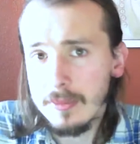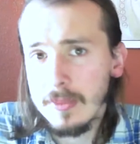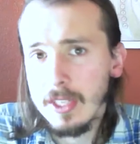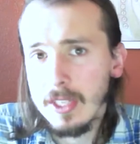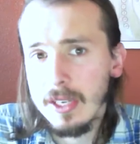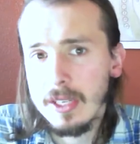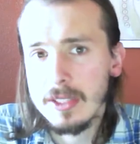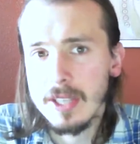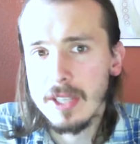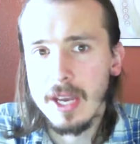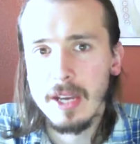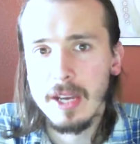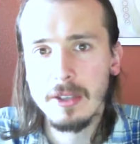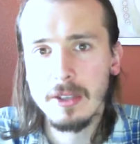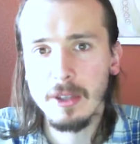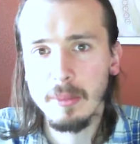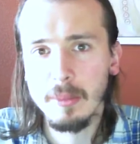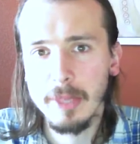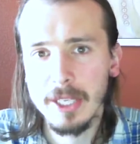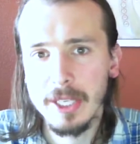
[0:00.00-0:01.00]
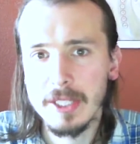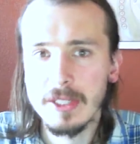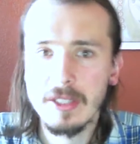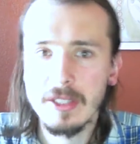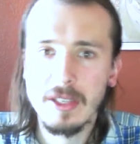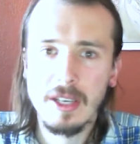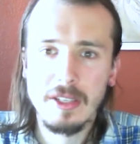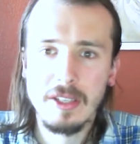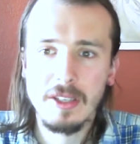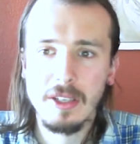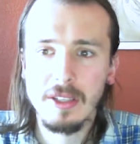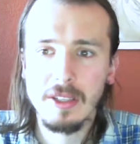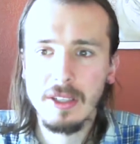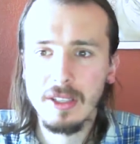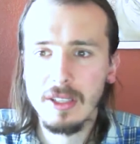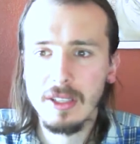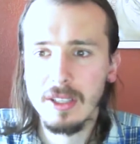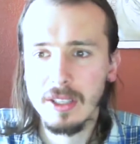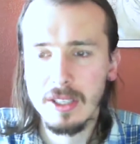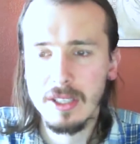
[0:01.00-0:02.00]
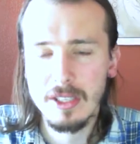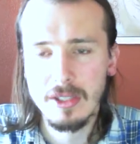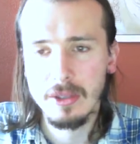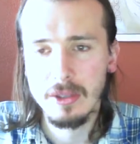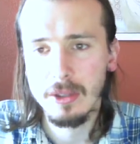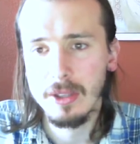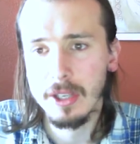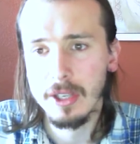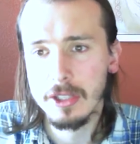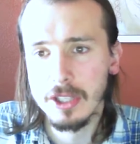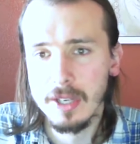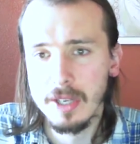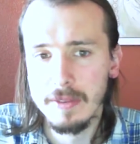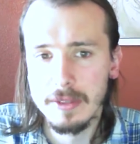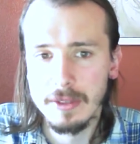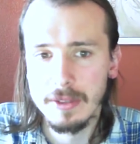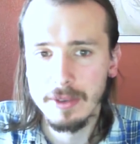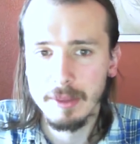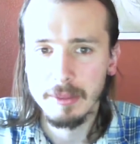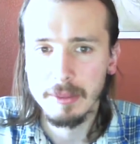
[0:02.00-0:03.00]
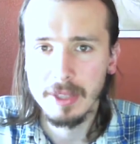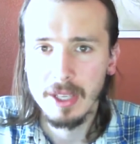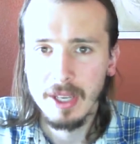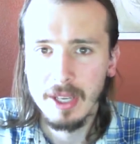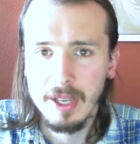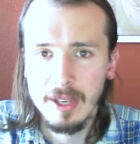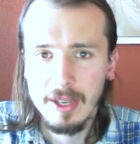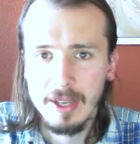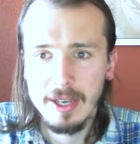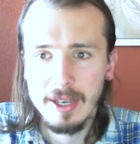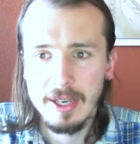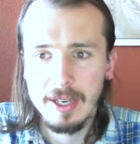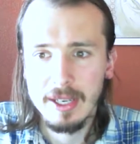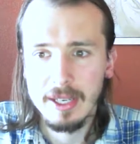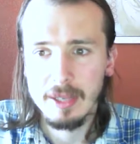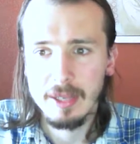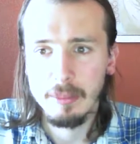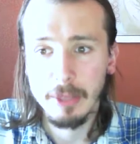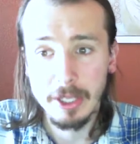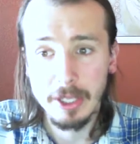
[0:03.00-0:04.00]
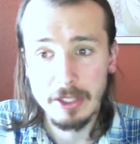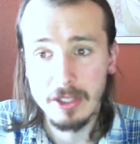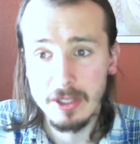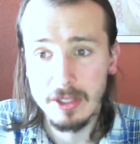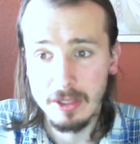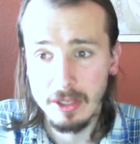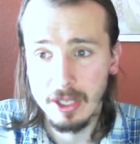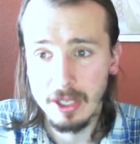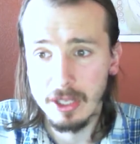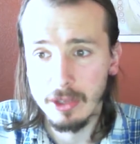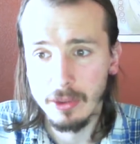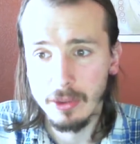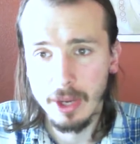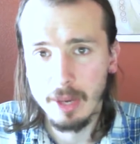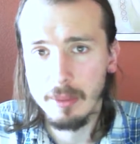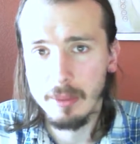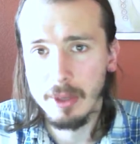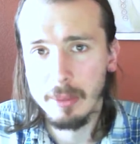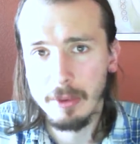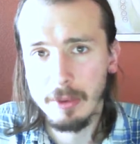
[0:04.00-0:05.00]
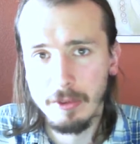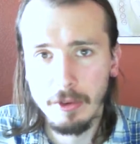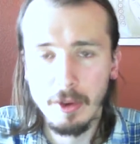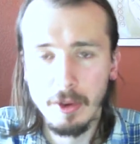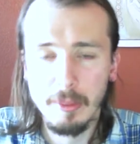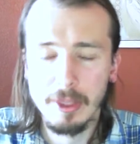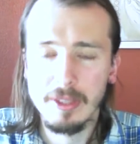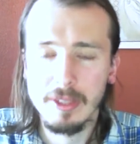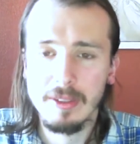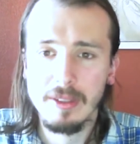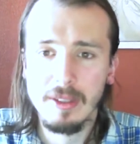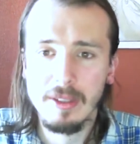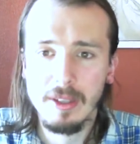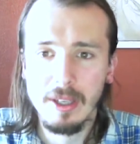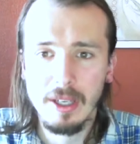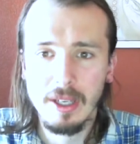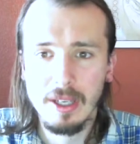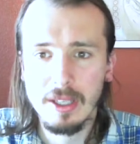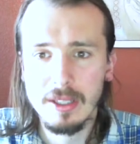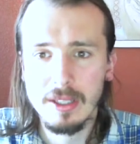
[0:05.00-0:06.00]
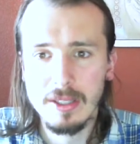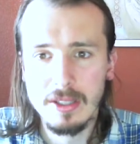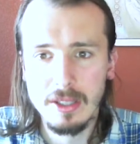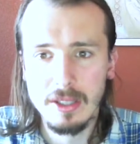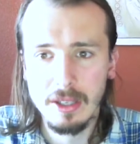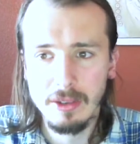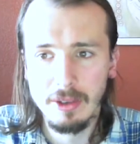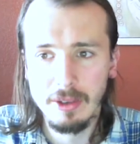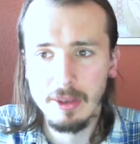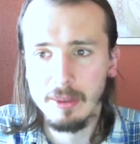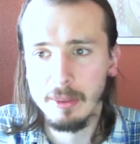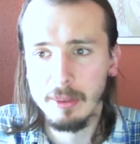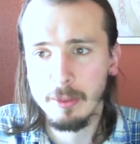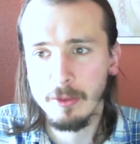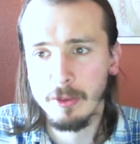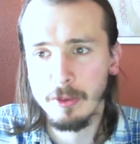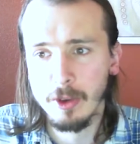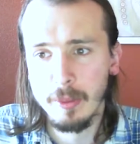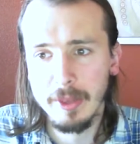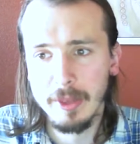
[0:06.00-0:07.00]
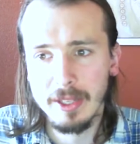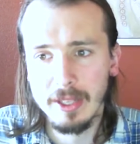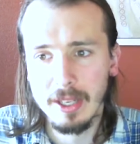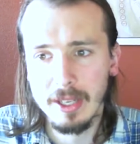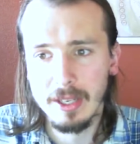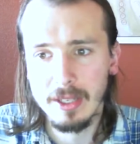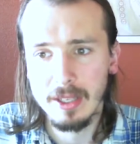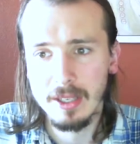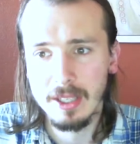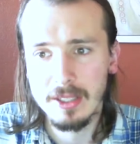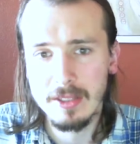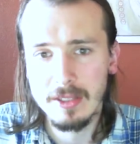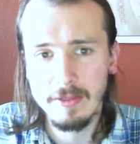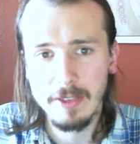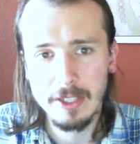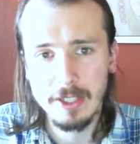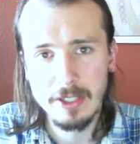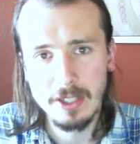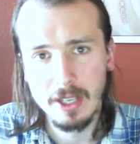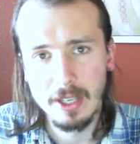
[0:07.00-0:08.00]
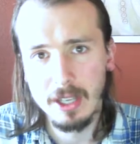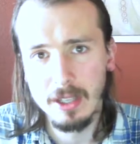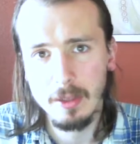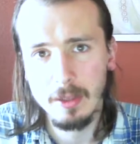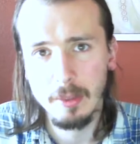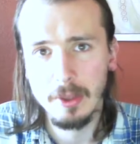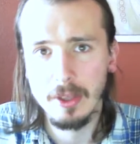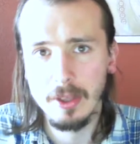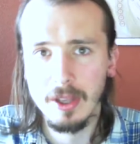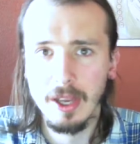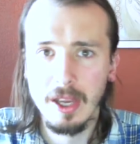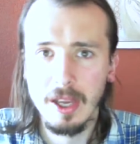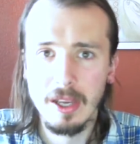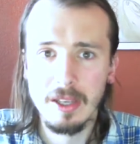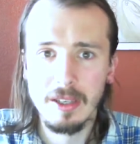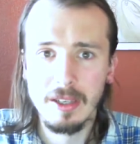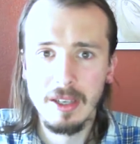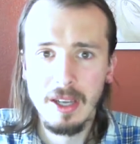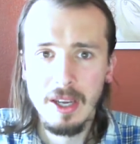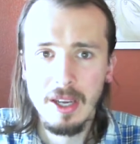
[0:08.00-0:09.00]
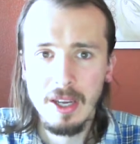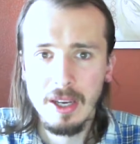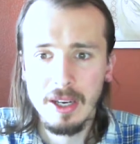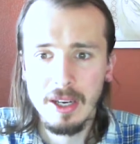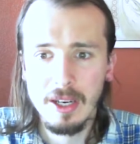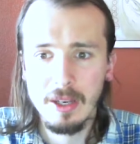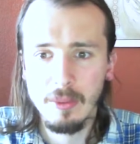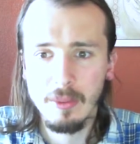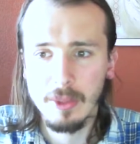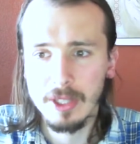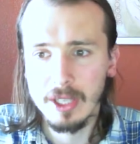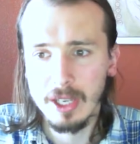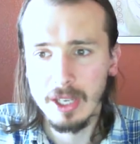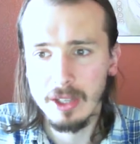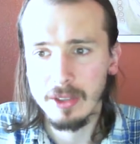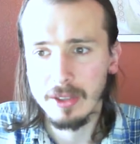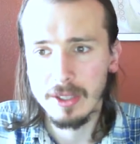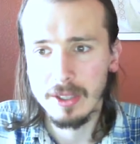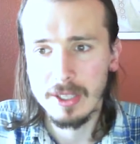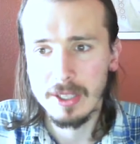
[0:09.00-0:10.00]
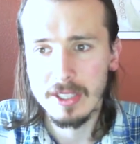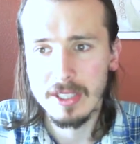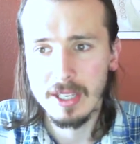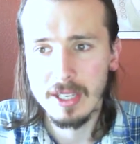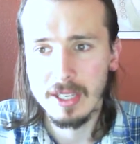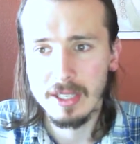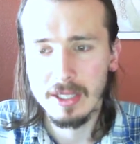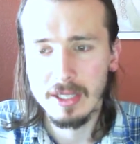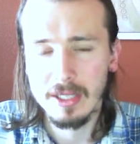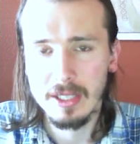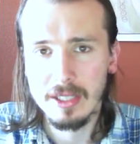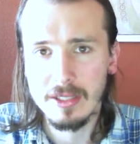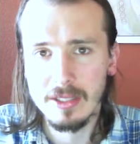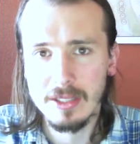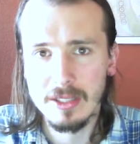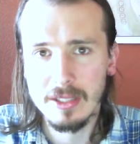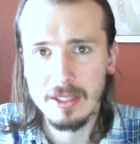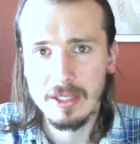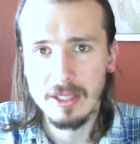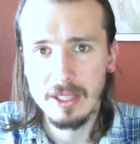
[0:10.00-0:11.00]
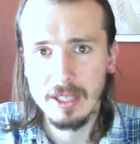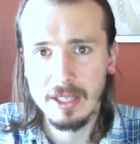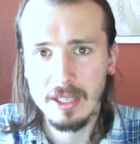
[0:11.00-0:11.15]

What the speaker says: it's Haskell based. It doesn't look like JavaScript, but it's incredibly performant. It's incredibly performant and it's very scalable. And one thing I learned is that it's